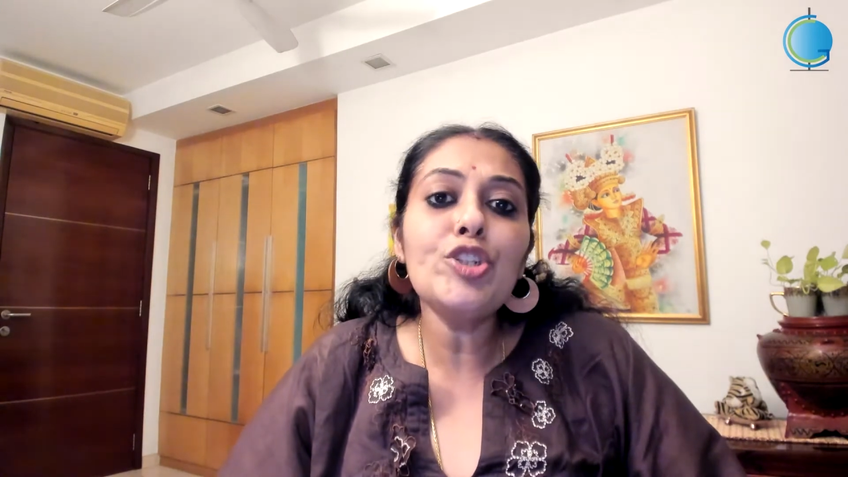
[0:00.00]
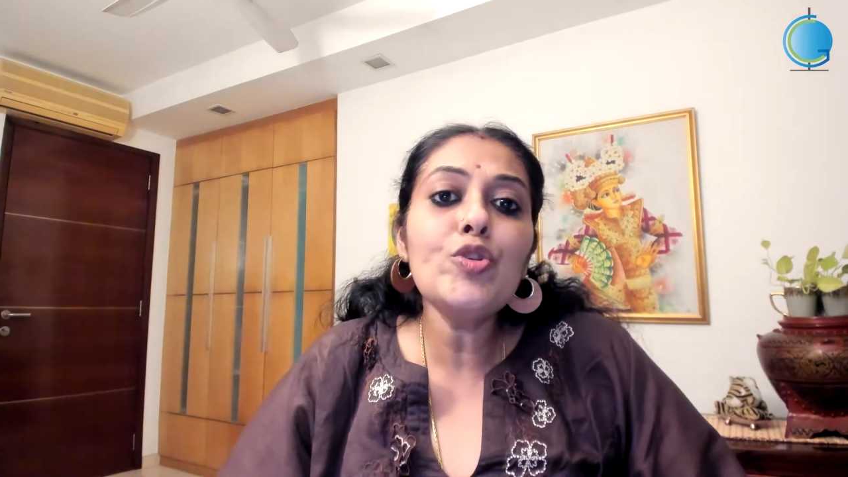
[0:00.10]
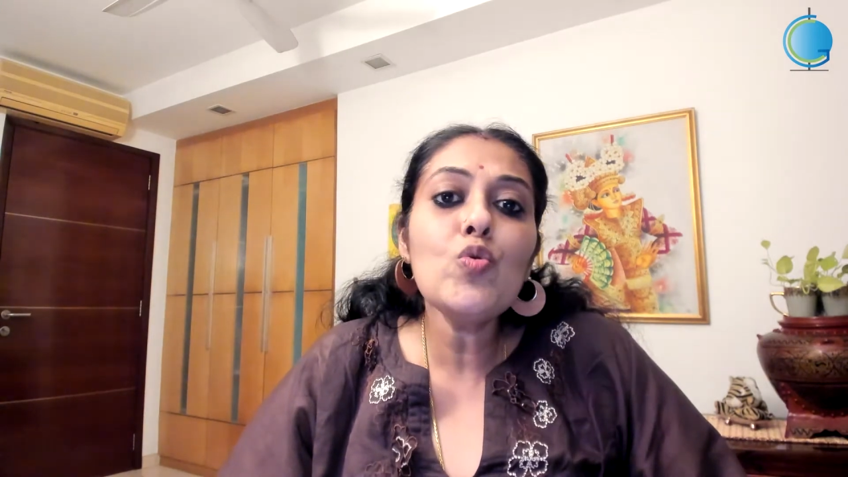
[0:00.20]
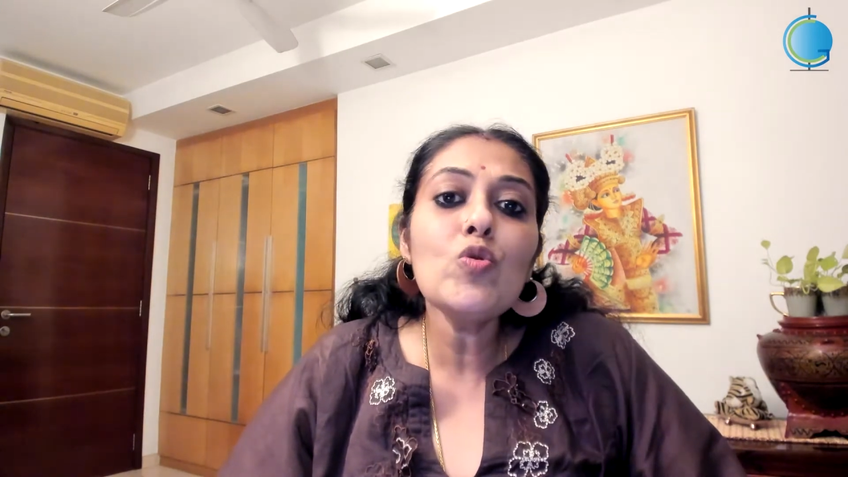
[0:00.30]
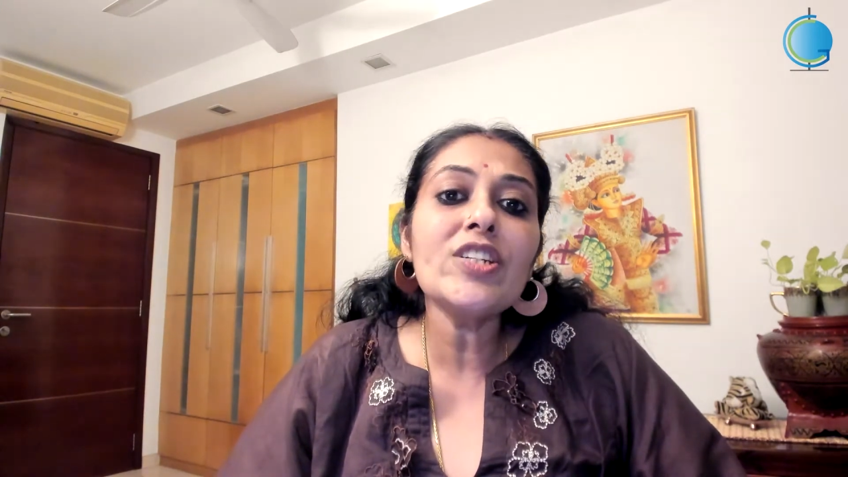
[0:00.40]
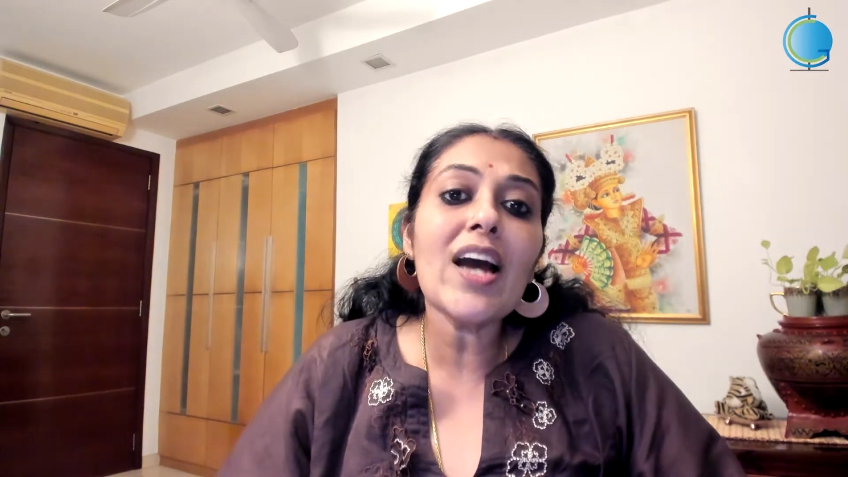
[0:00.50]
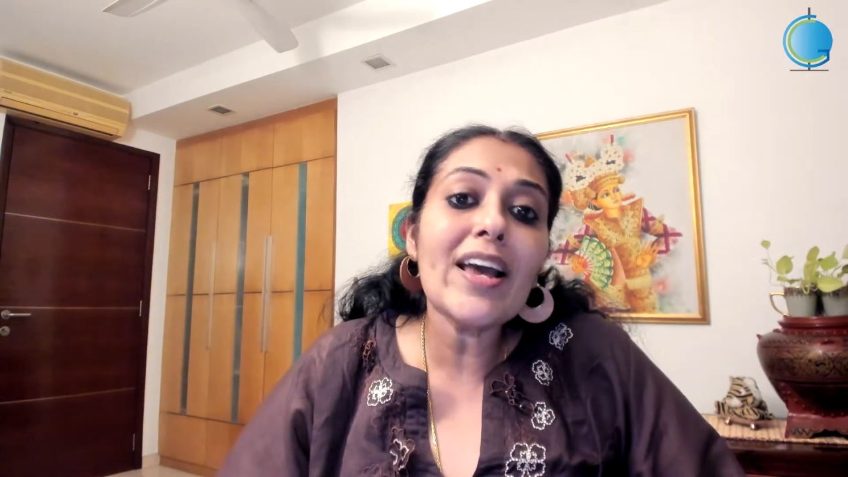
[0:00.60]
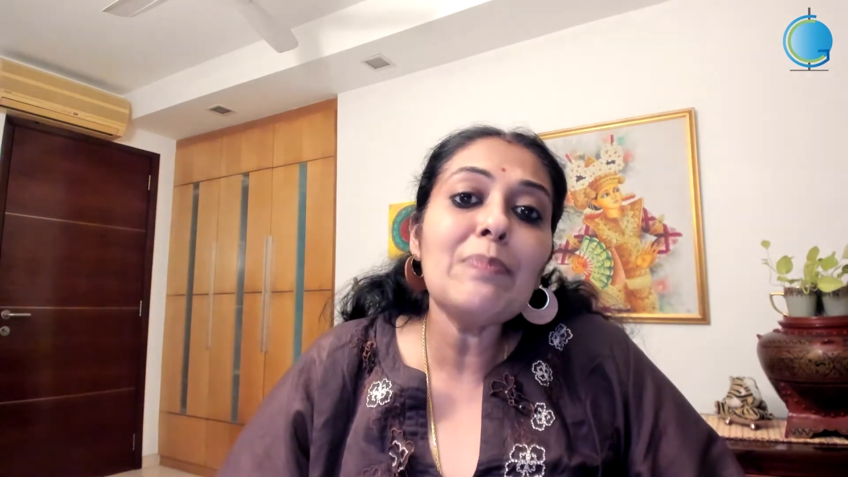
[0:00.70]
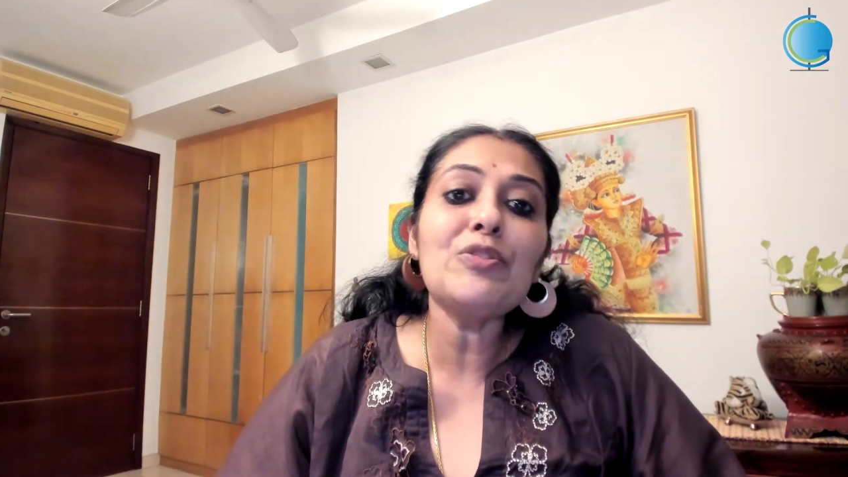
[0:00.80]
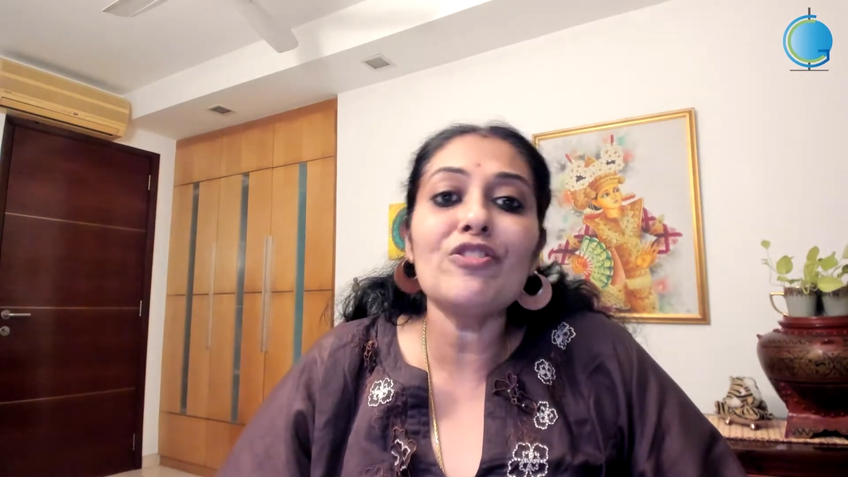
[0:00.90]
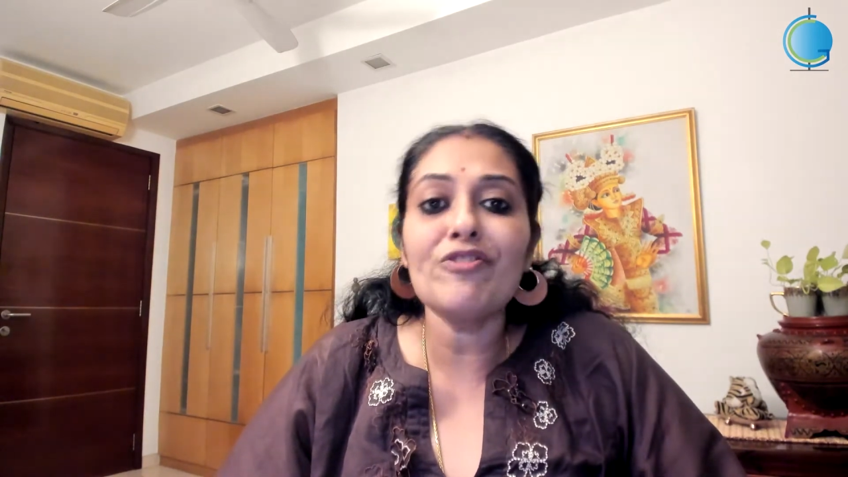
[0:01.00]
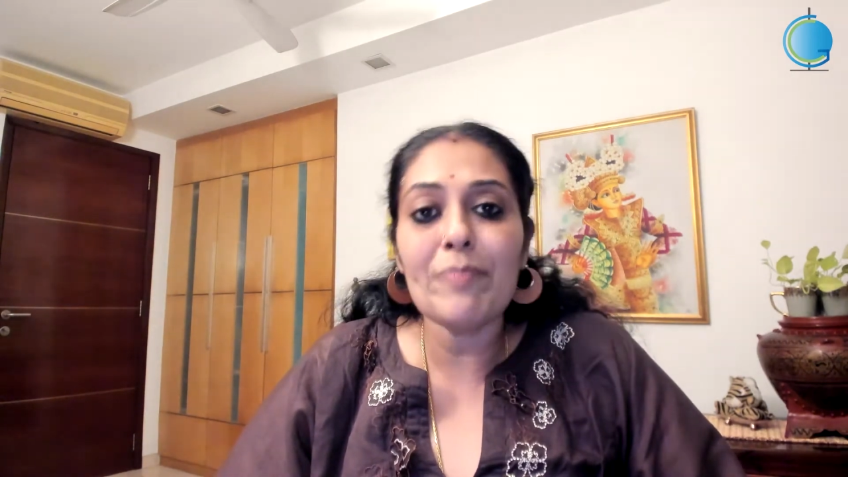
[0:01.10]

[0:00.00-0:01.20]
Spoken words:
two types of